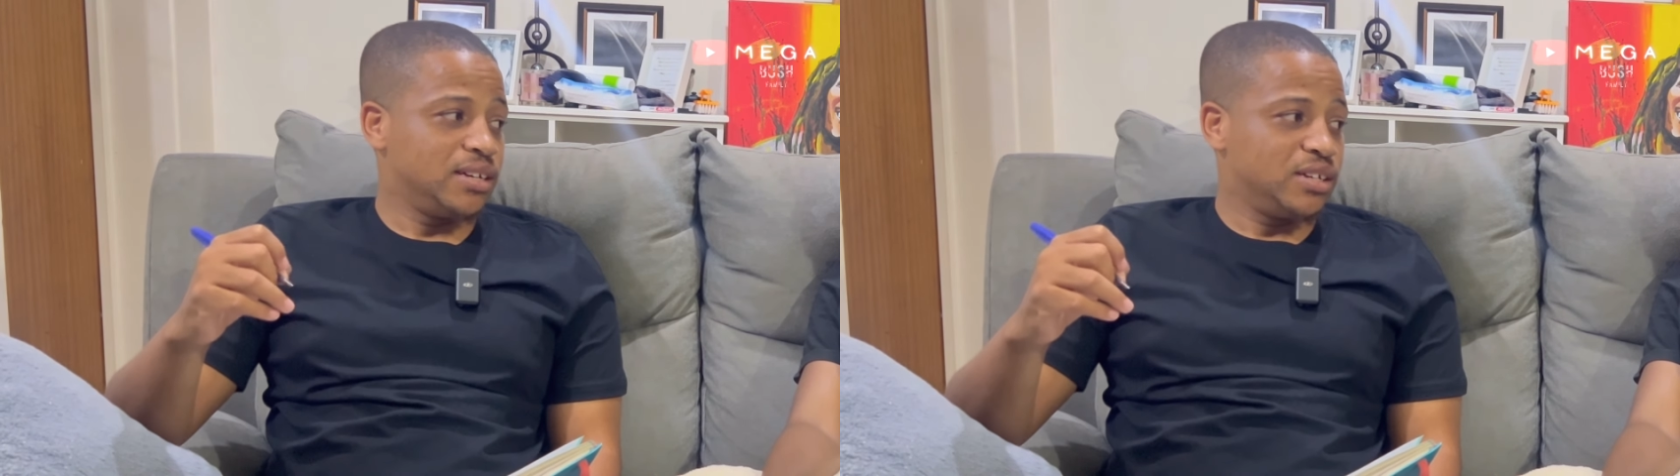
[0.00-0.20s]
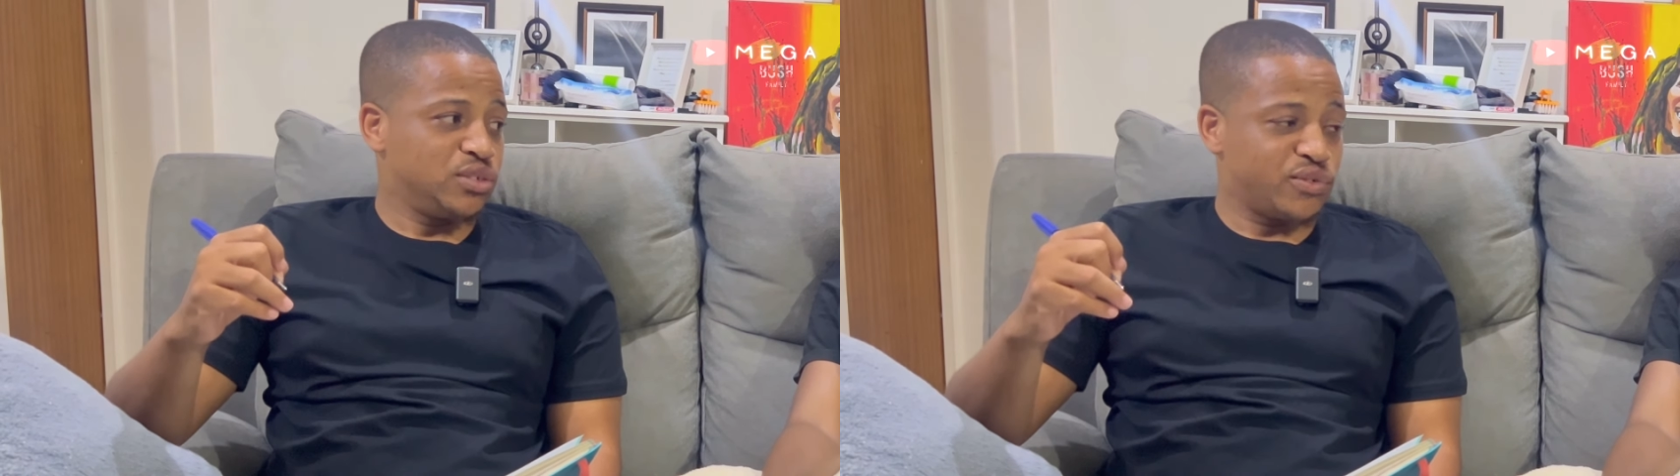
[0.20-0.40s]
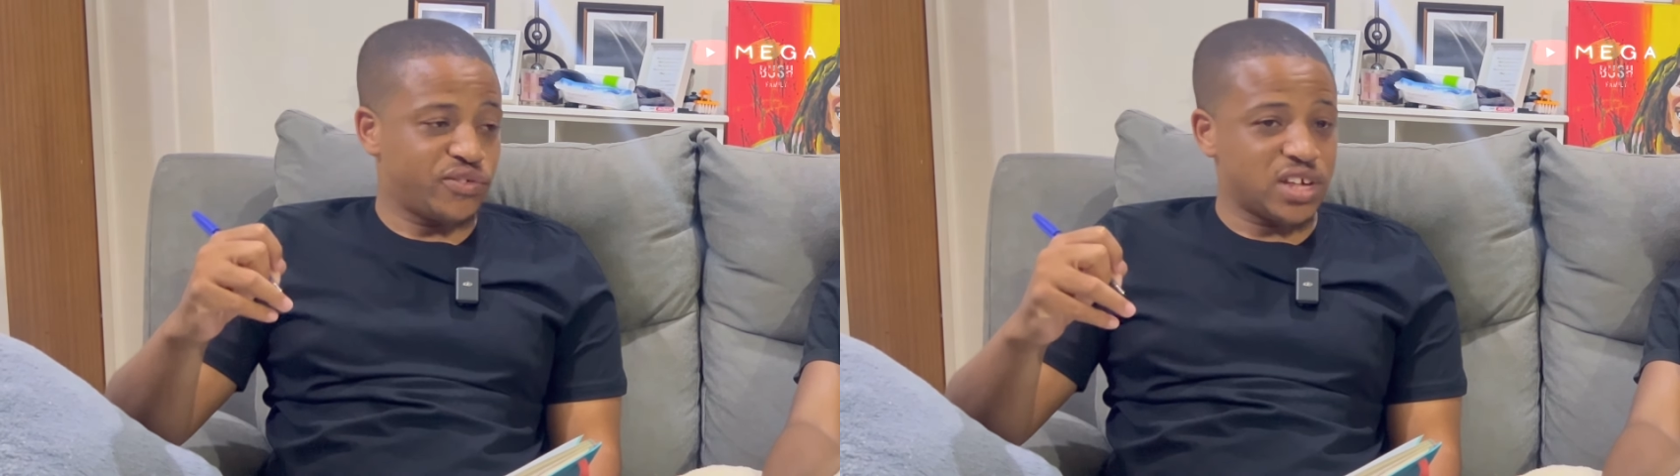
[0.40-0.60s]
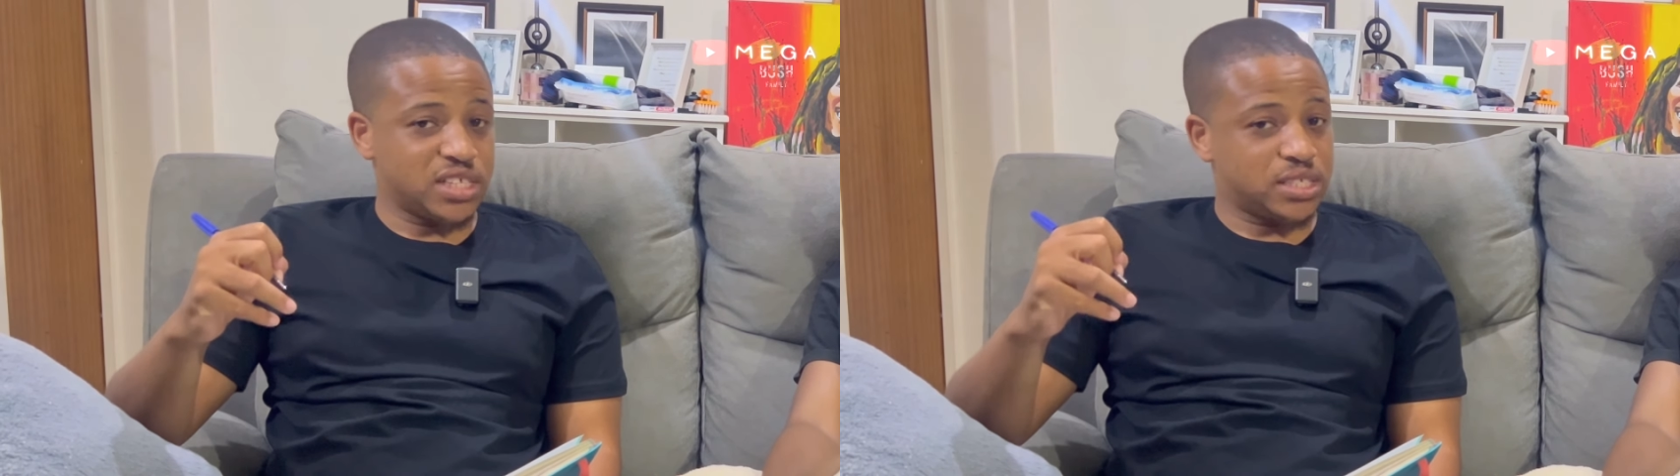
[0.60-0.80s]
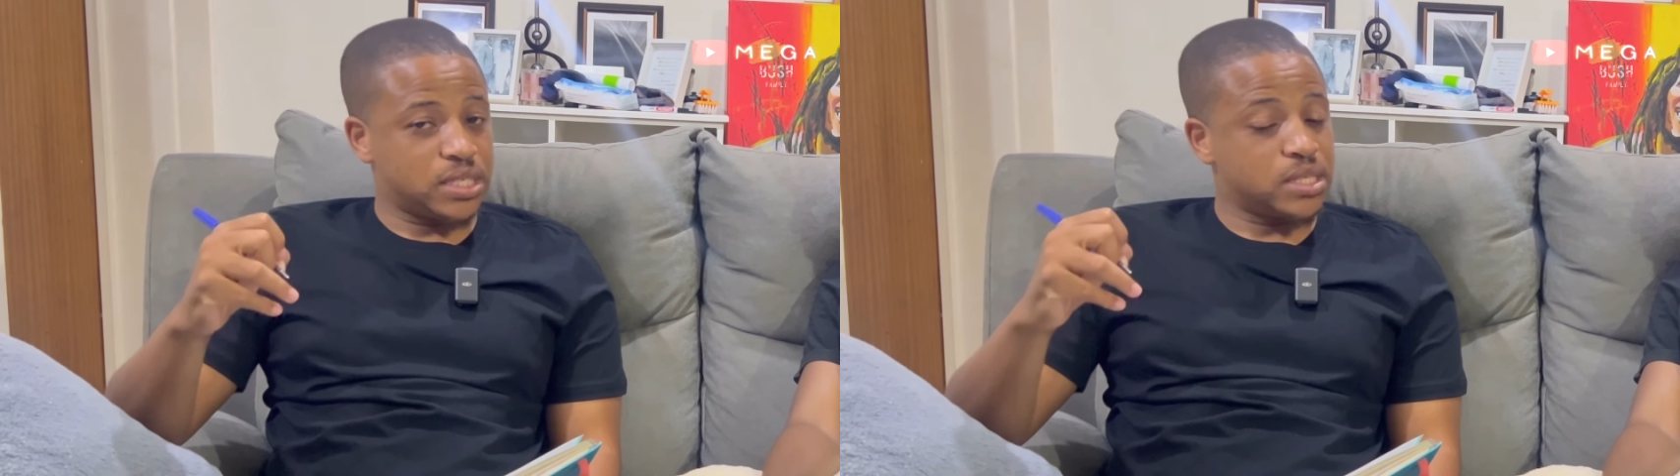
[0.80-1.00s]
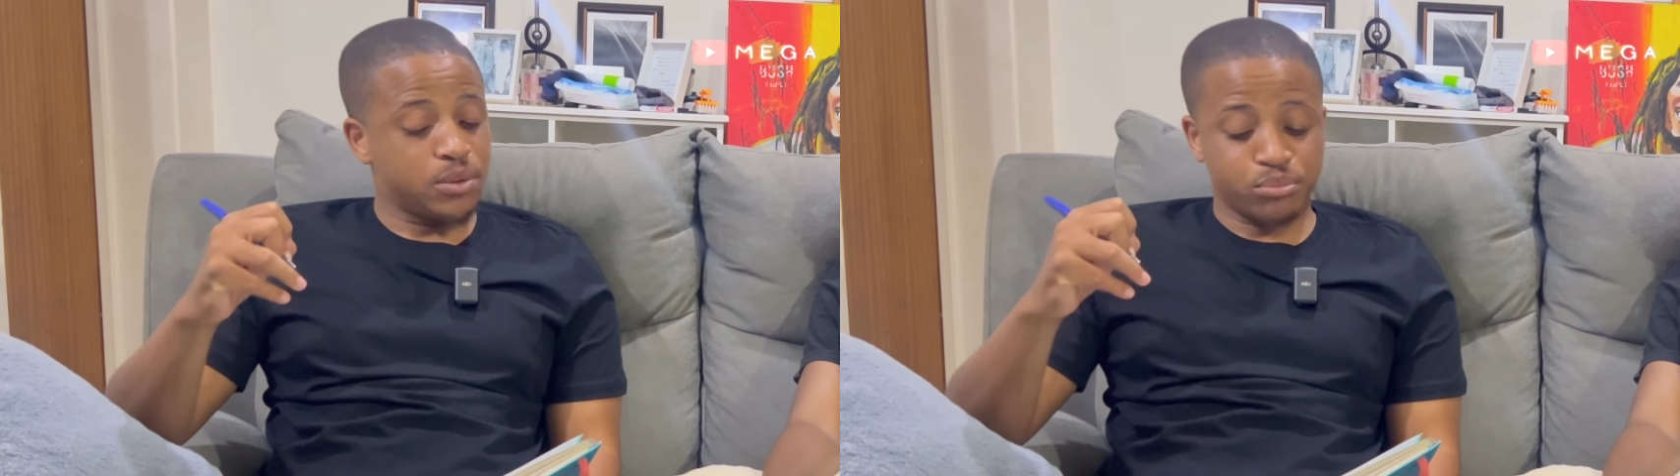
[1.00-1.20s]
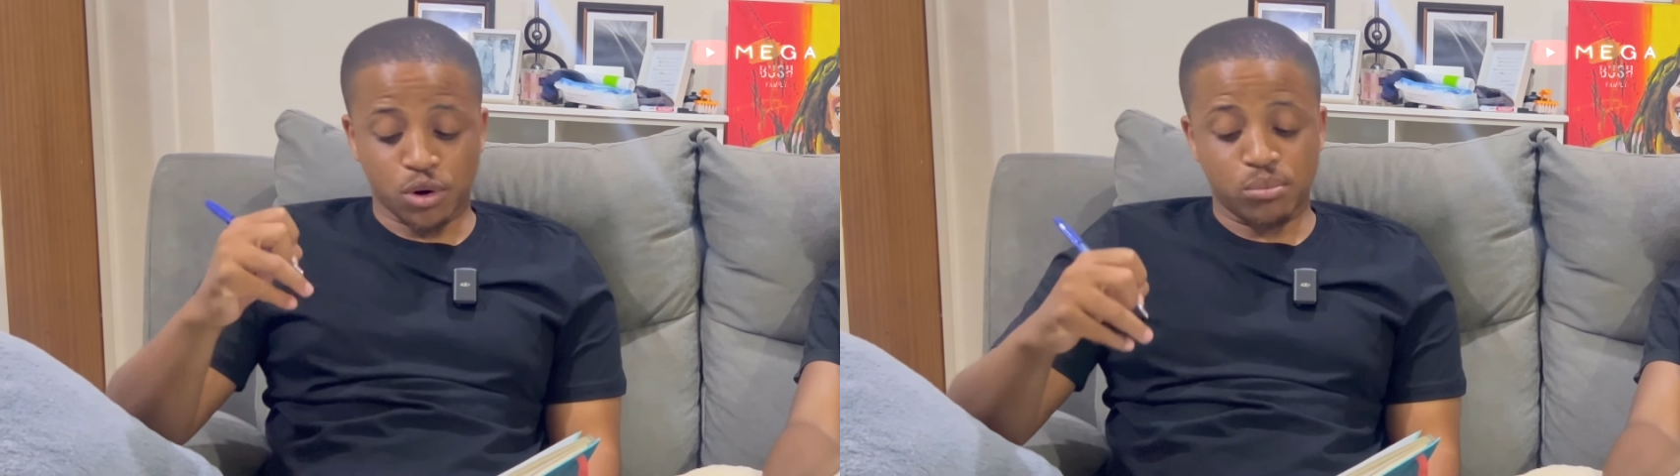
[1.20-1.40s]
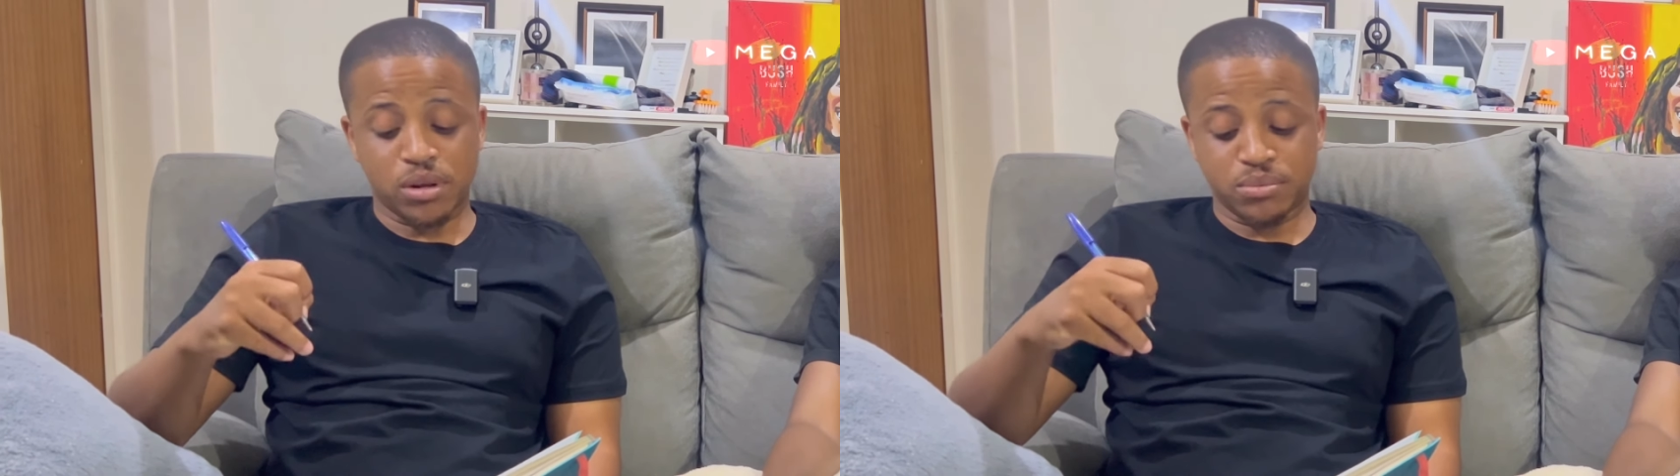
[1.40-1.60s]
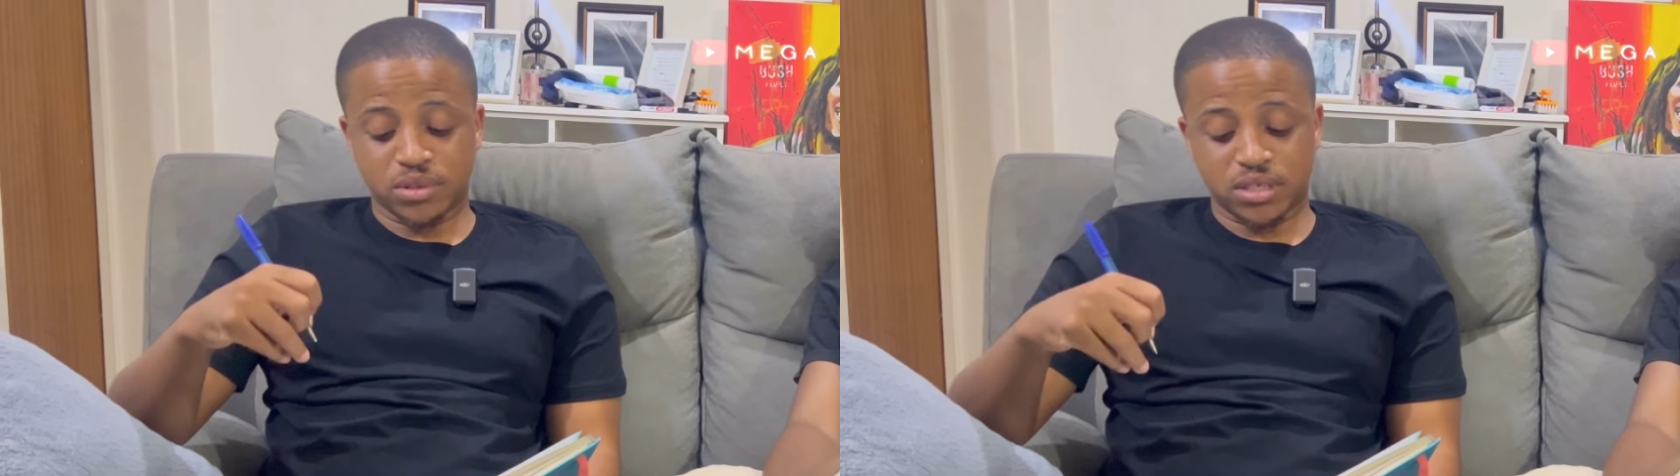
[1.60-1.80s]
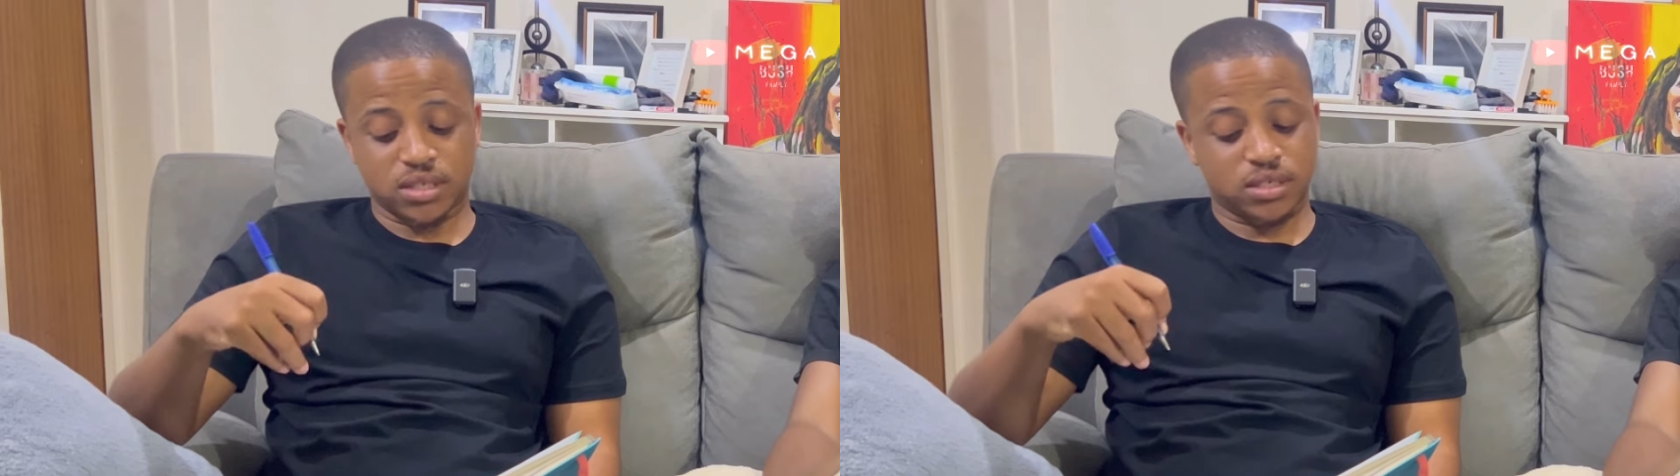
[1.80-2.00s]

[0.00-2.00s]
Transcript: to face problems